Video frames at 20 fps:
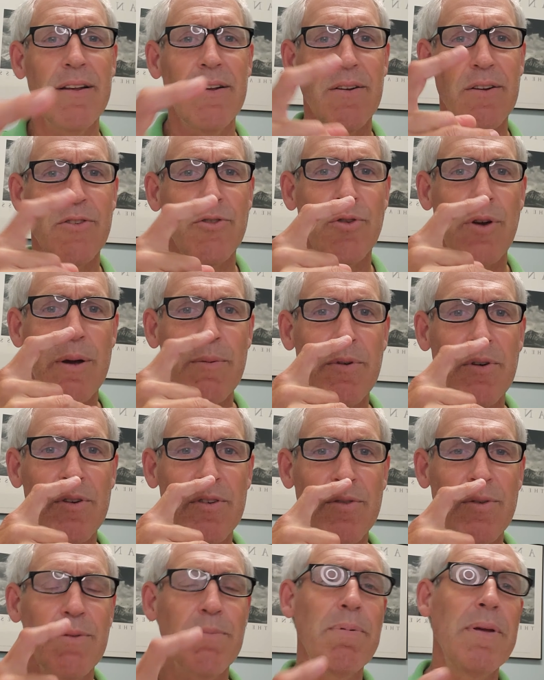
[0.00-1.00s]

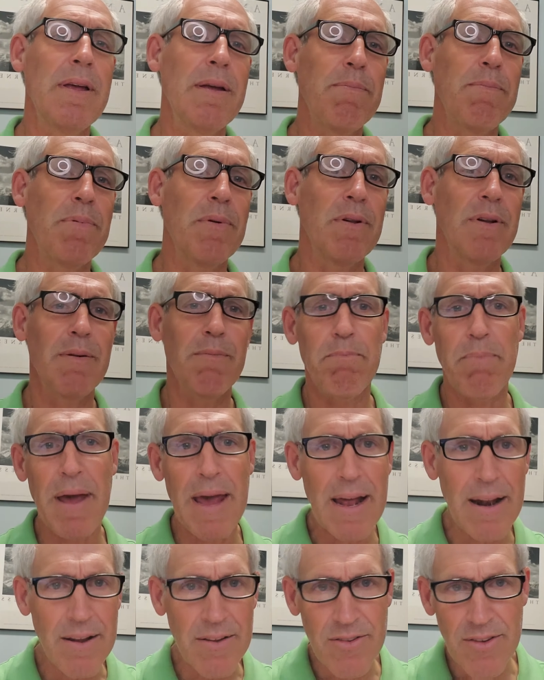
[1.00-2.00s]
tremors with people and
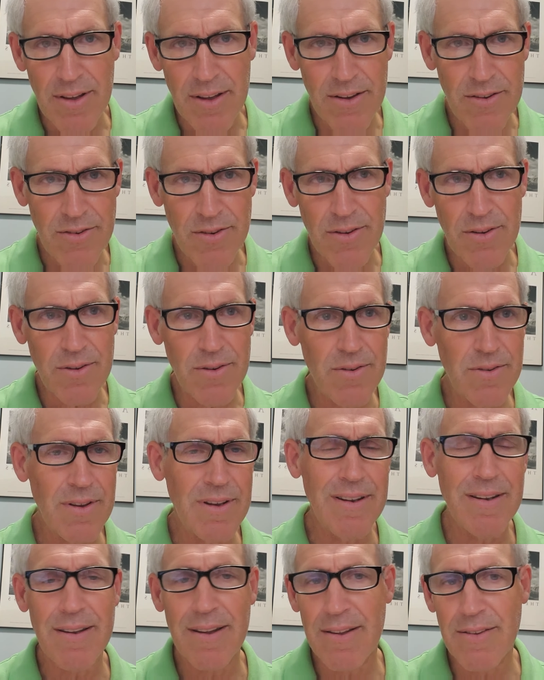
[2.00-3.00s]
balance issues
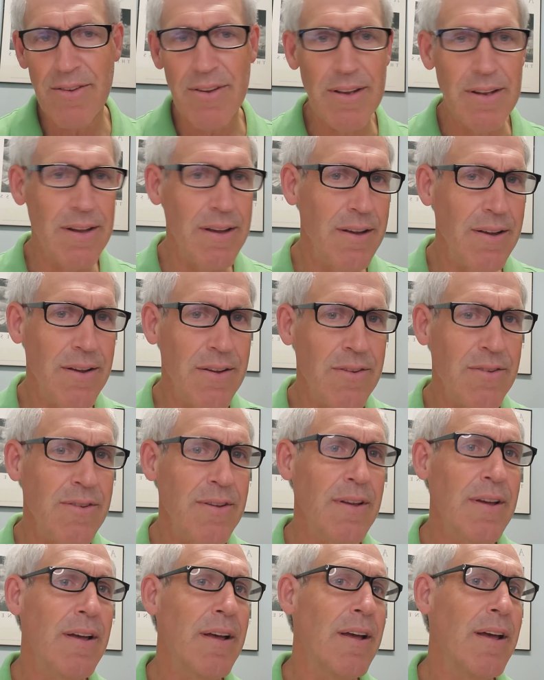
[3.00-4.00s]
and dizziness.
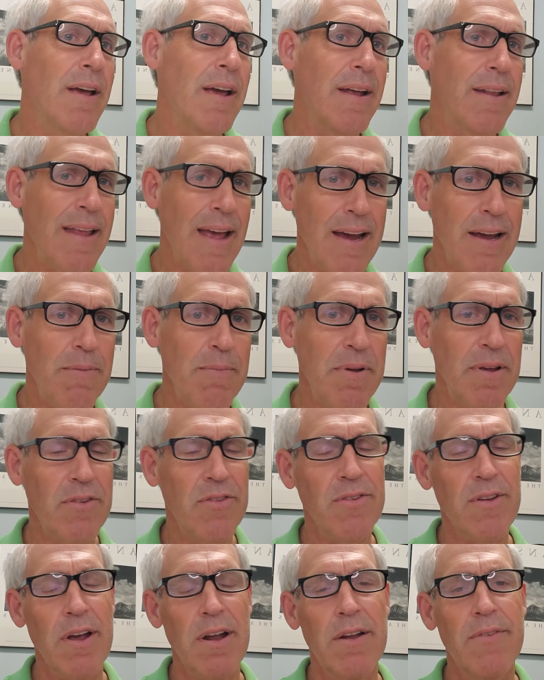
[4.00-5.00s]
And that can be a
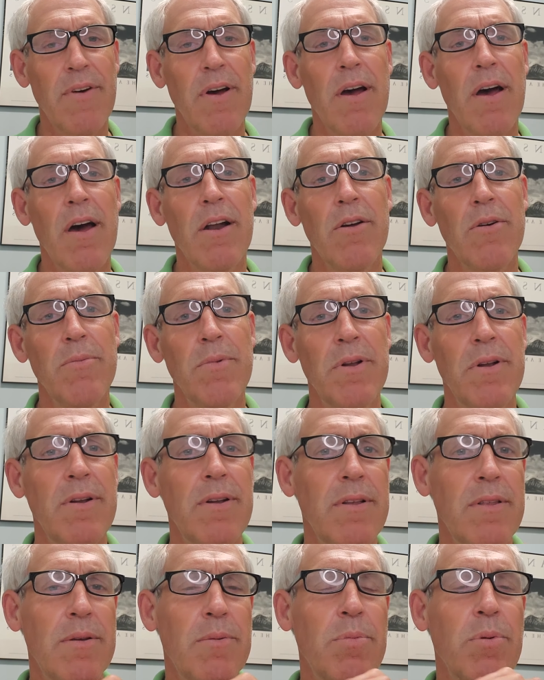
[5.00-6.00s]
sign of autoimmunity
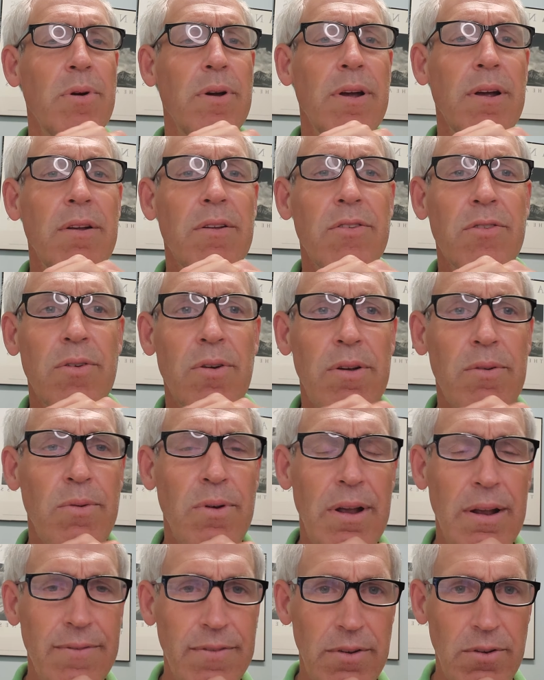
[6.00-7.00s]
to the brain. So we
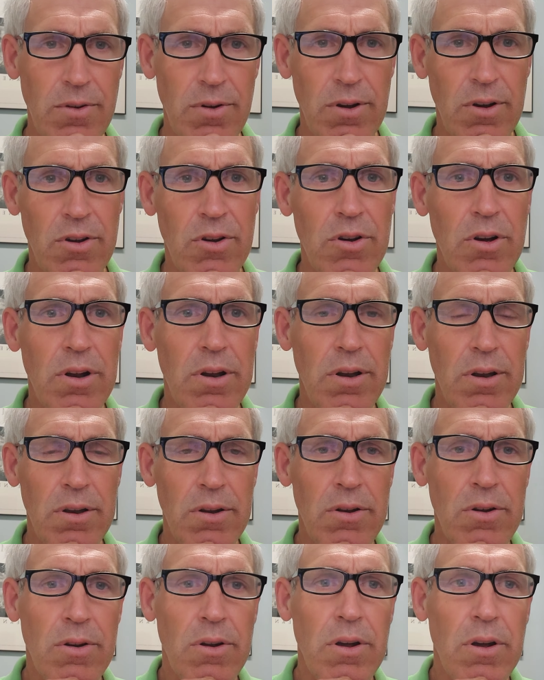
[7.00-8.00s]
have to do a
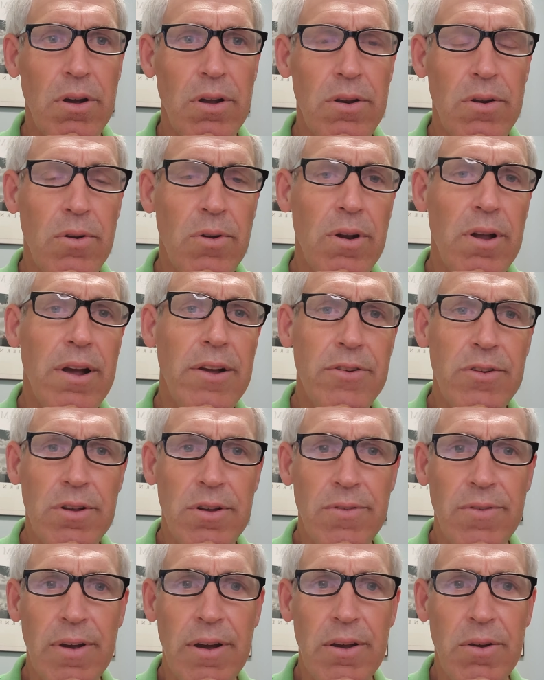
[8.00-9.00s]
good neurological
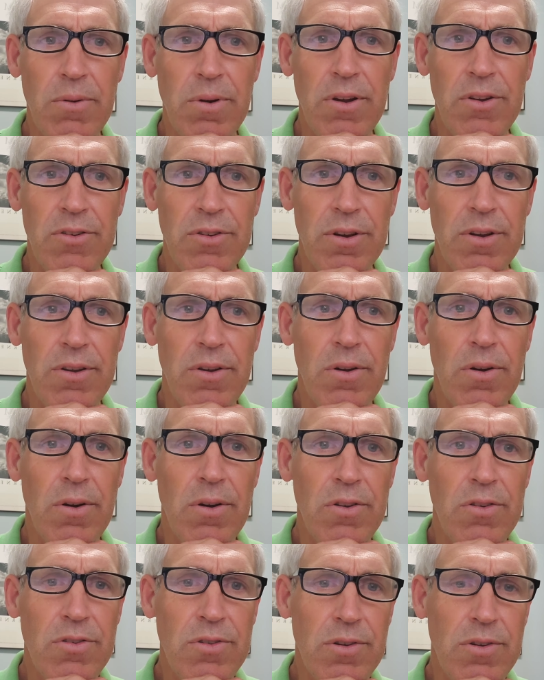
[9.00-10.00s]
evaluation on you
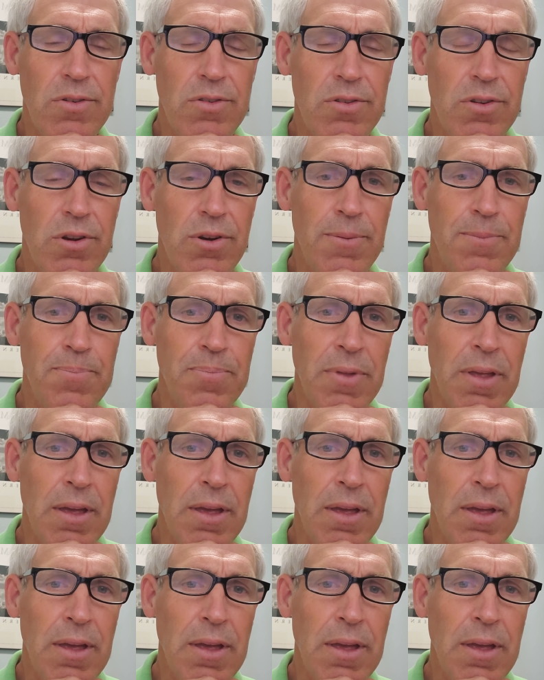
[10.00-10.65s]
also. So,